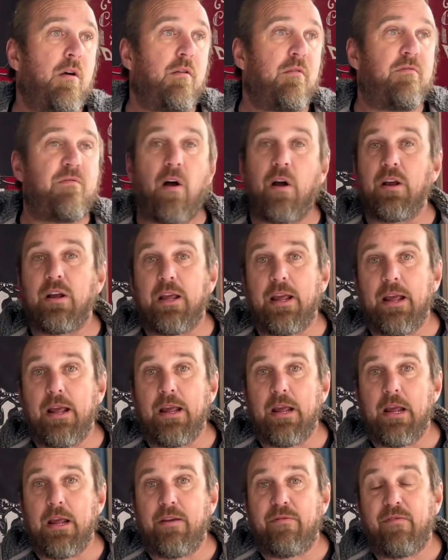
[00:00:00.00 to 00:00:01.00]

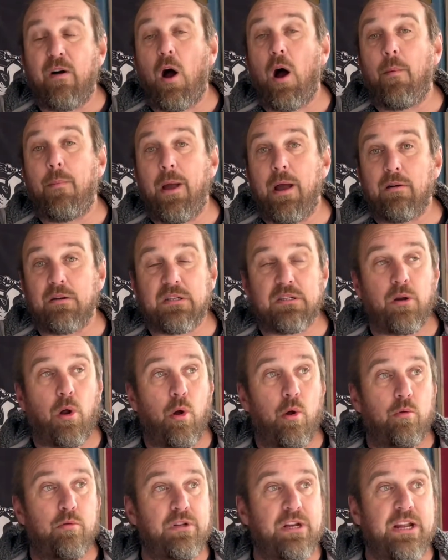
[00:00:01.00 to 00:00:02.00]
funky farmhouse
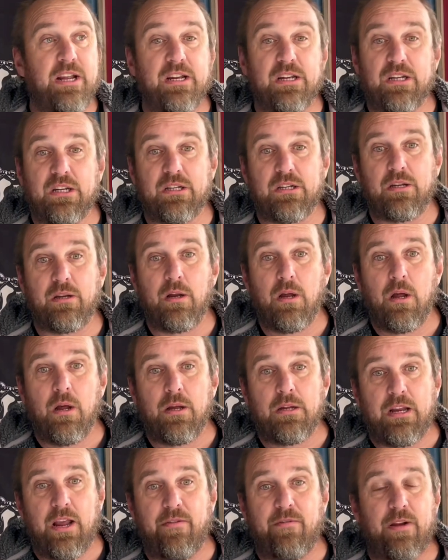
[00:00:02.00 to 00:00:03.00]
style yeast,
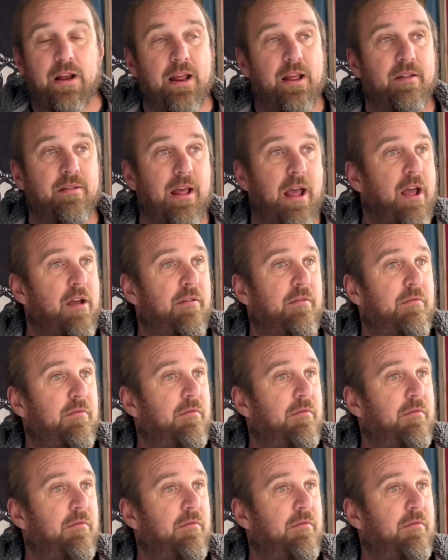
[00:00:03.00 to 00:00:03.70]
giving it that